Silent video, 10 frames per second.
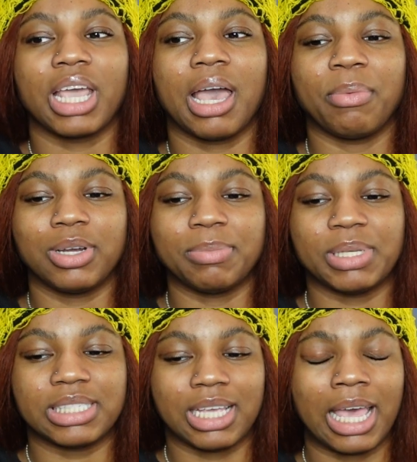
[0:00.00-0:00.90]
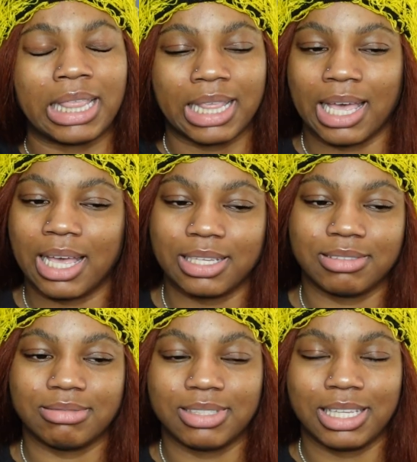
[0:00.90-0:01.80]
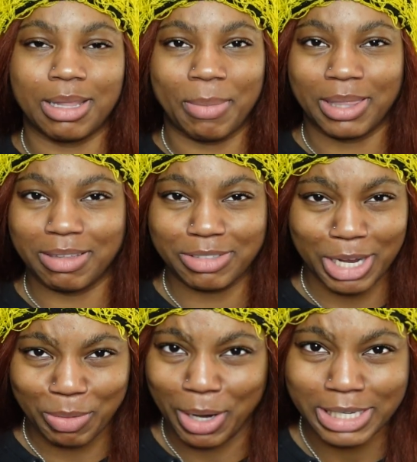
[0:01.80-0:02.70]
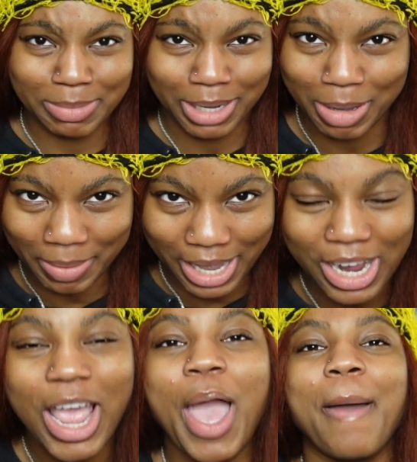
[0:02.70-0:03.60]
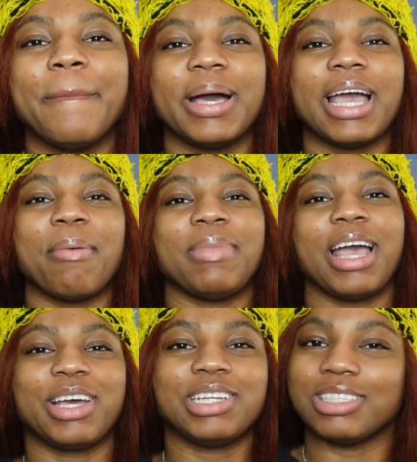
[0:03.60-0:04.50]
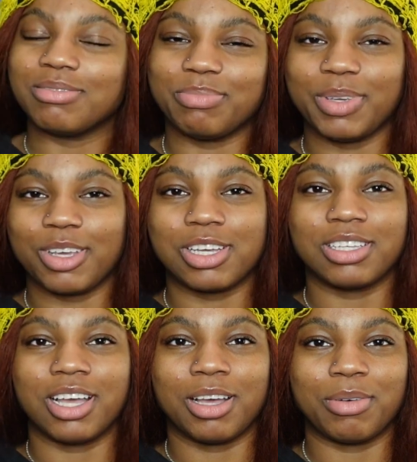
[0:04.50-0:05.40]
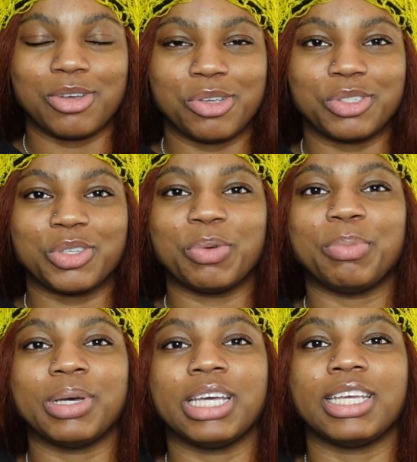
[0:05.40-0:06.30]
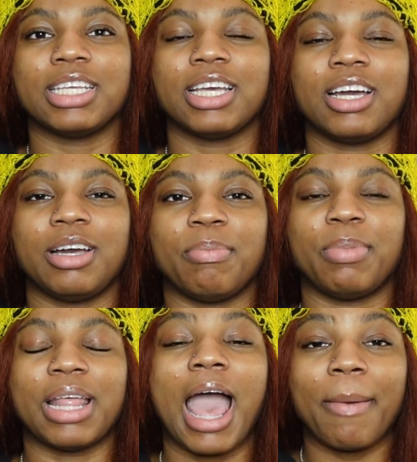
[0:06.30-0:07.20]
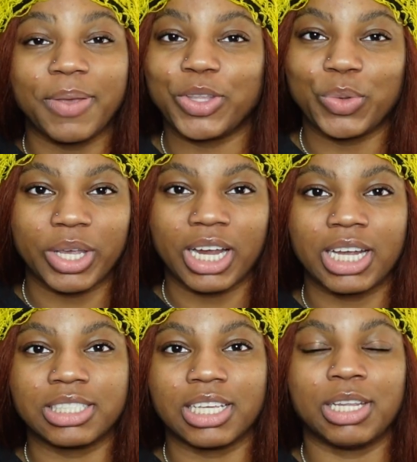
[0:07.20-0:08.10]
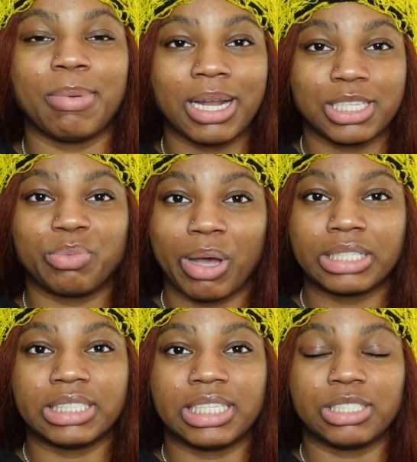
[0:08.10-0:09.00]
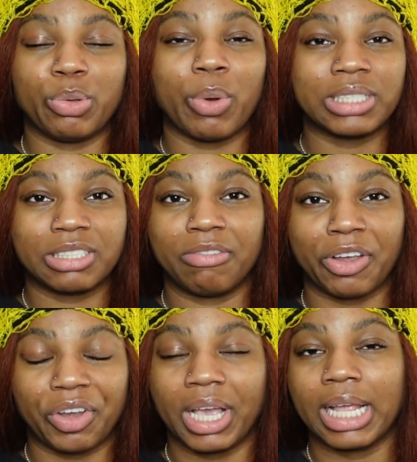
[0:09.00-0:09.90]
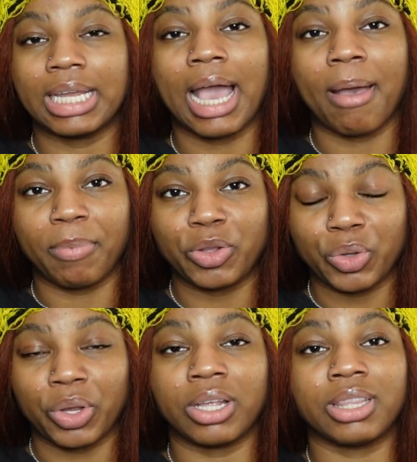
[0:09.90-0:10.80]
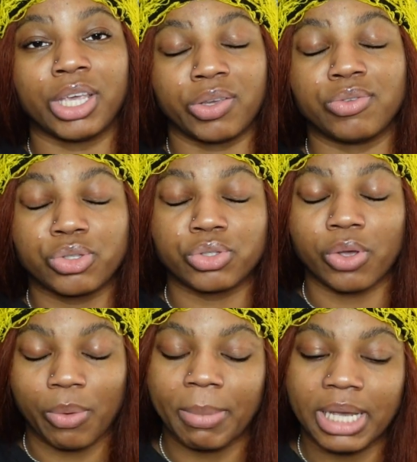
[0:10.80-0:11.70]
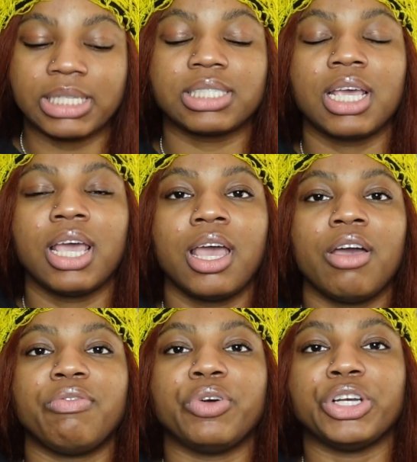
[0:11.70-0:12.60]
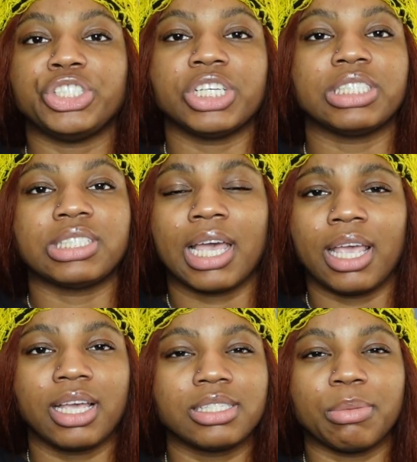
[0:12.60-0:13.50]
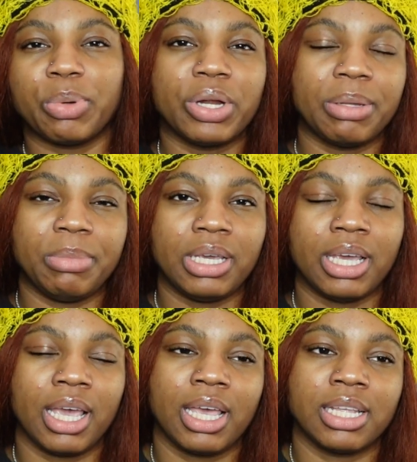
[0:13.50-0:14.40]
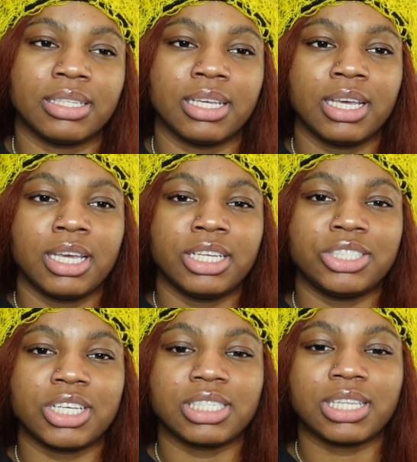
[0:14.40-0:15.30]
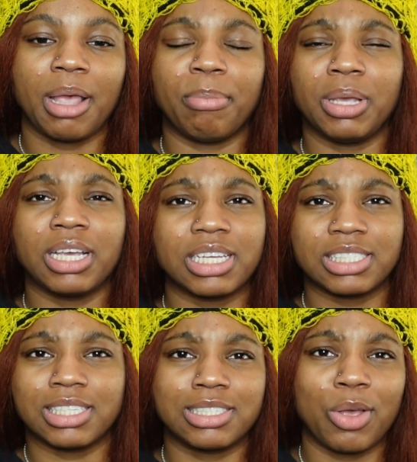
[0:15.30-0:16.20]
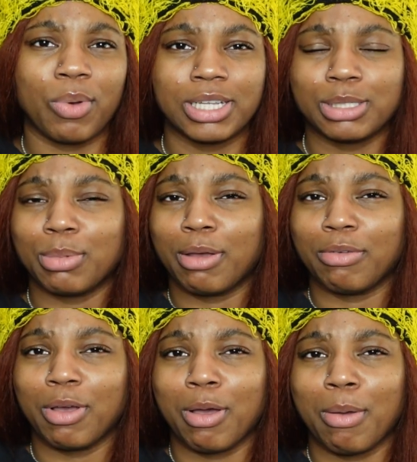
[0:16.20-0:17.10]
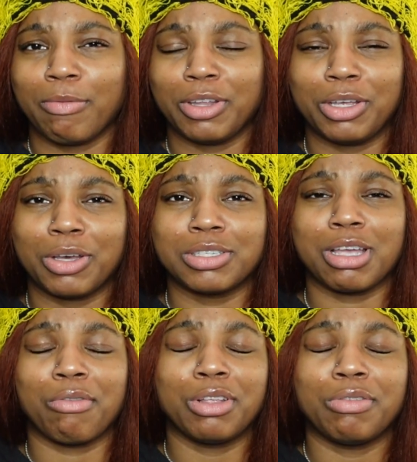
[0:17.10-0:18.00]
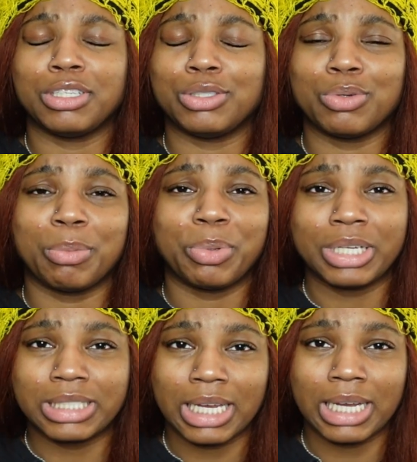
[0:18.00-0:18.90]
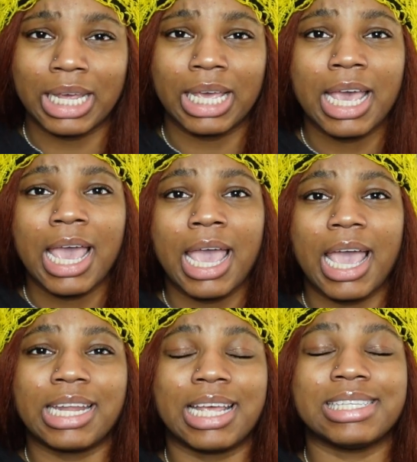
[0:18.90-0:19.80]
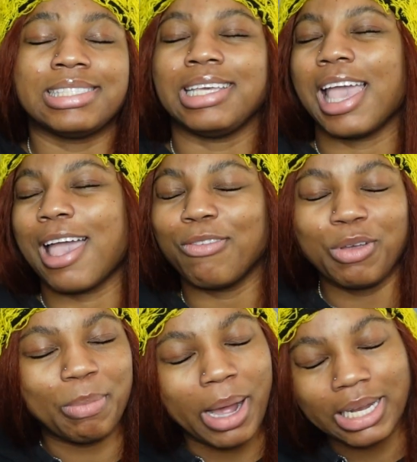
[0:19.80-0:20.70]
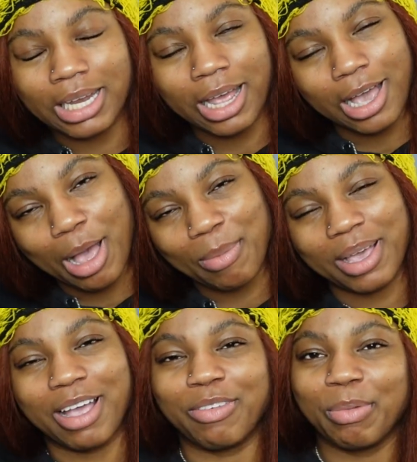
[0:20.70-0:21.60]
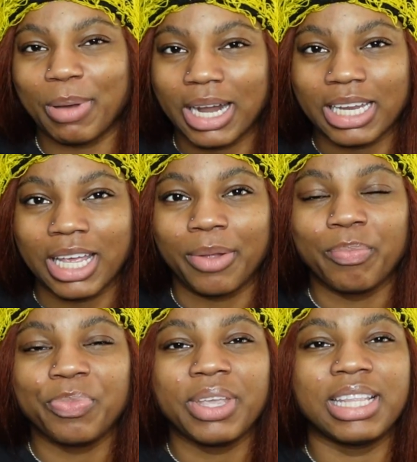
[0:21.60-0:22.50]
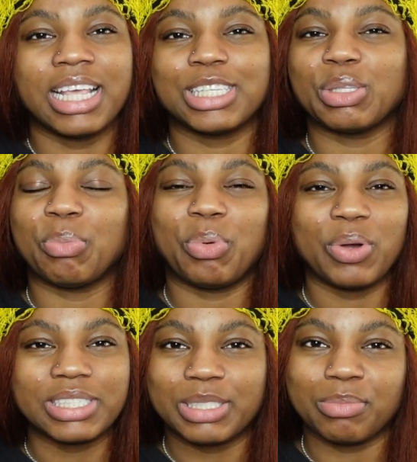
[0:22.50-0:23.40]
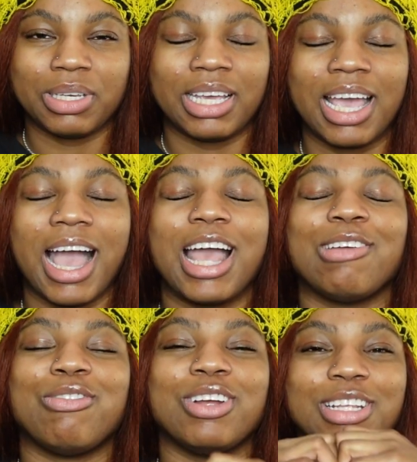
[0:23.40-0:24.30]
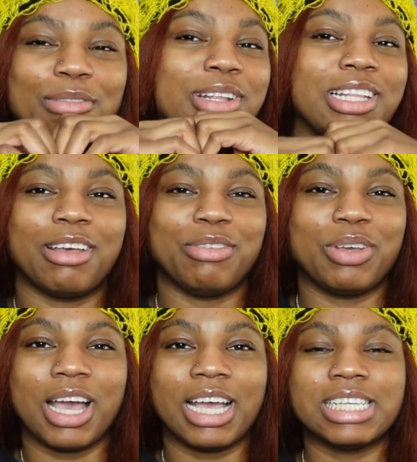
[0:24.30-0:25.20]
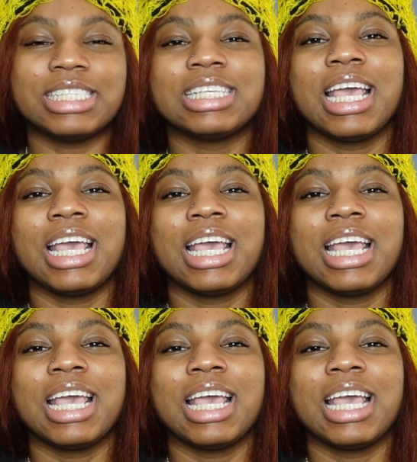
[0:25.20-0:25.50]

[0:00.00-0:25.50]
I'm going to be saying that in the month of January because I'm not gonna be here. But I'm not gonna be on YouTube. But Happy New Year. Anybody that's watching this, you watch the very end. Happy New Year. Thank you so much for just like supporting me and just like being consistent watching my videos. I really do appreciate it. And I see everybody that comment, everybody that supports me. I really love you guys.